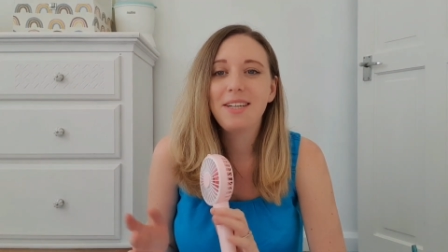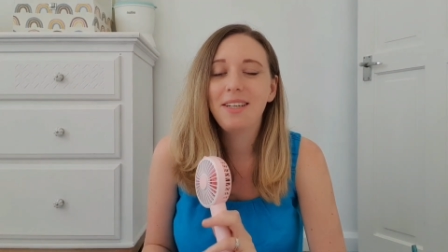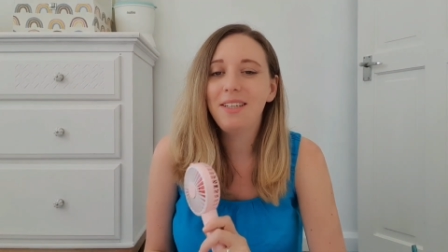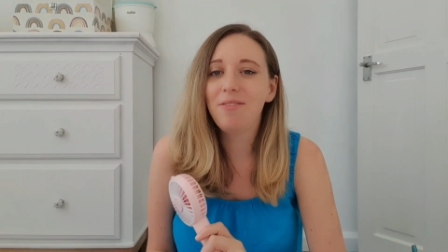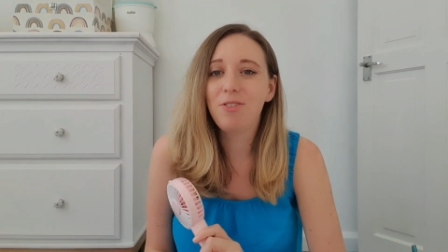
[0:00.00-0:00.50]

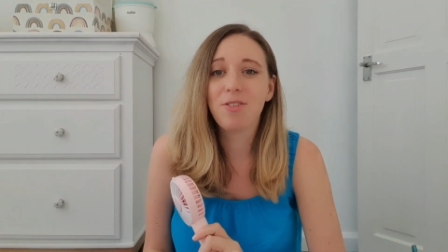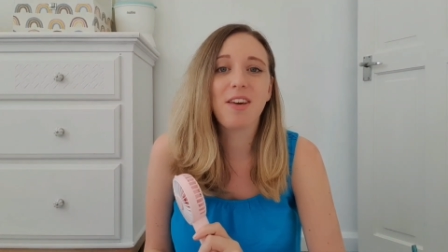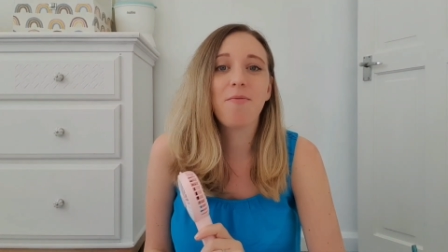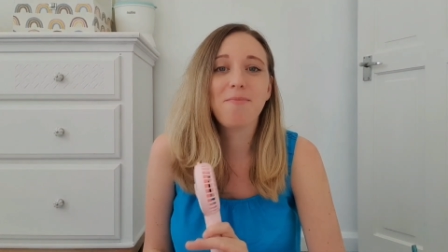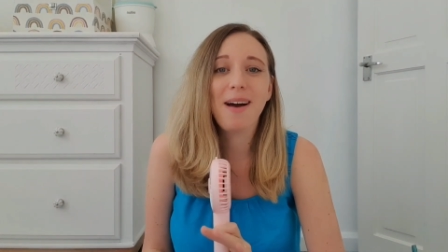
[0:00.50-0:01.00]
you've just
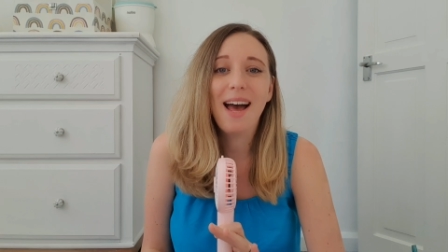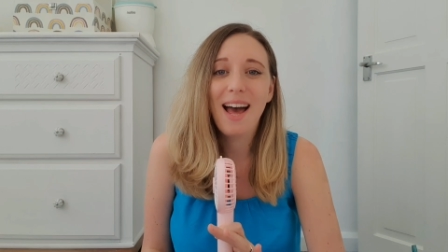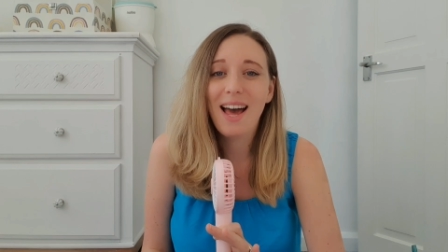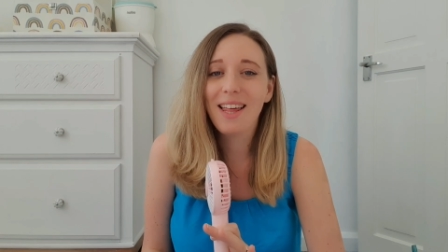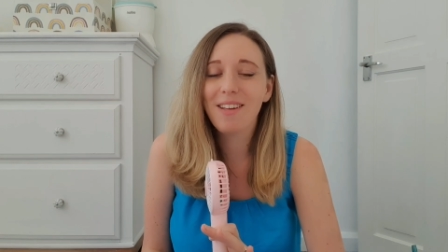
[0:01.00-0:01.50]
given
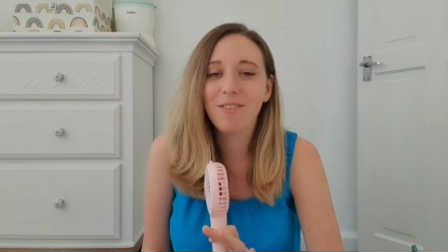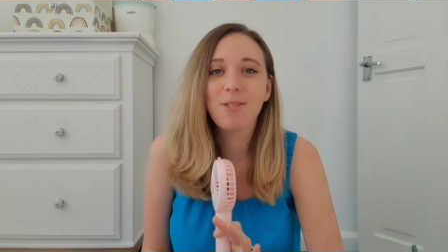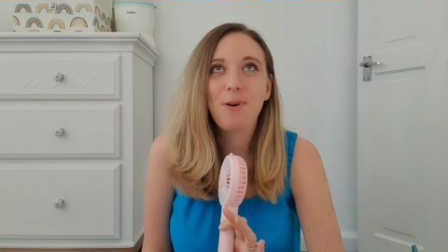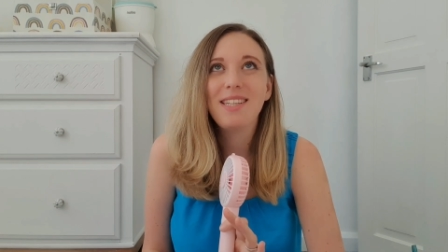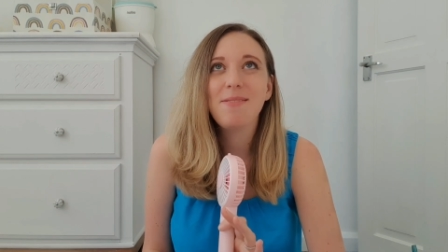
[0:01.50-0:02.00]
birth, you're a
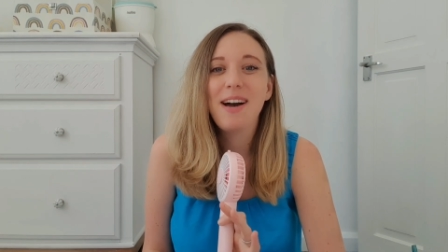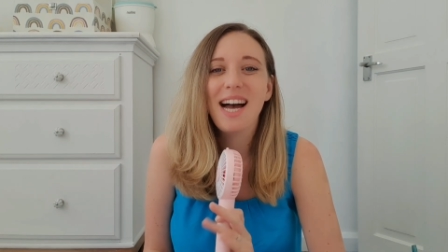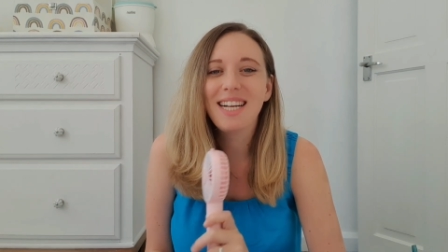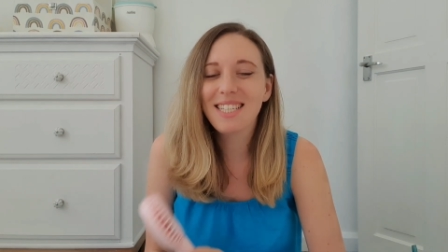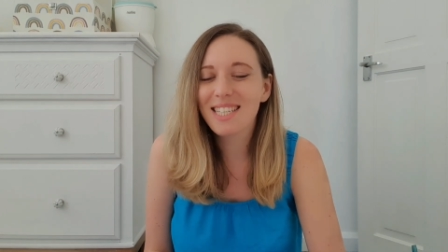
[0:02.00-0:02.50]
sweaty
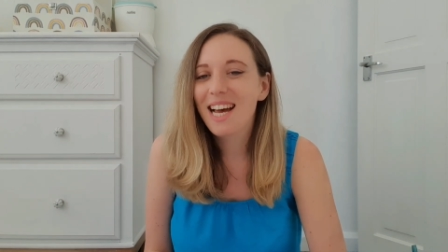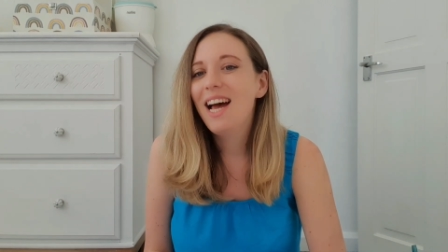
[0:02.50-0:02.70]
mess,